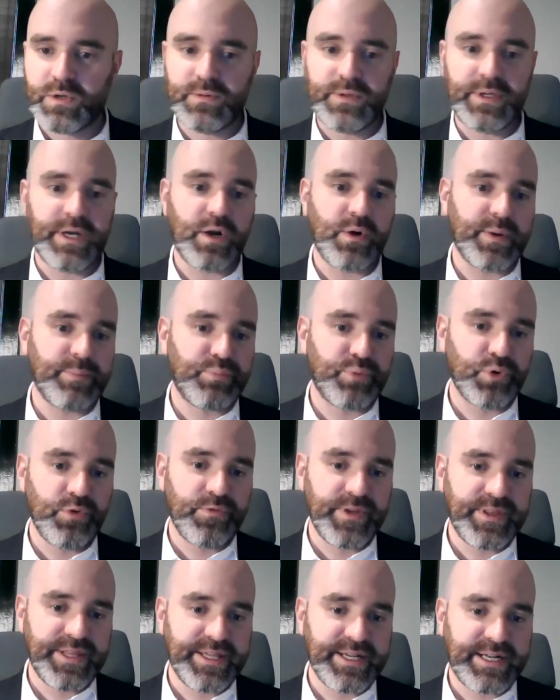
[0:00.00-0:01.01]
improving
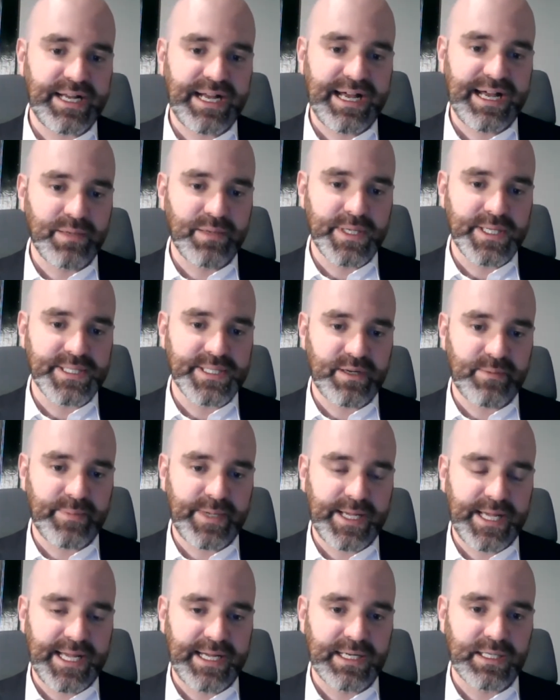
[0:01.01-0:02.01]
the economy
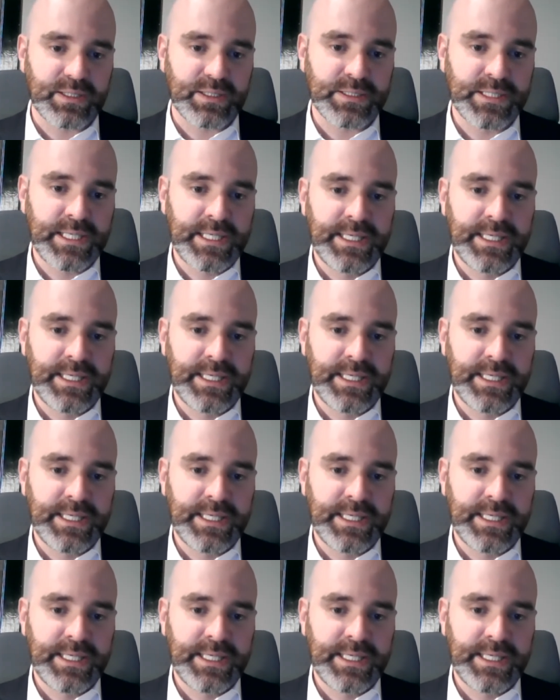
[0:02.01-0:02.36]
somehow,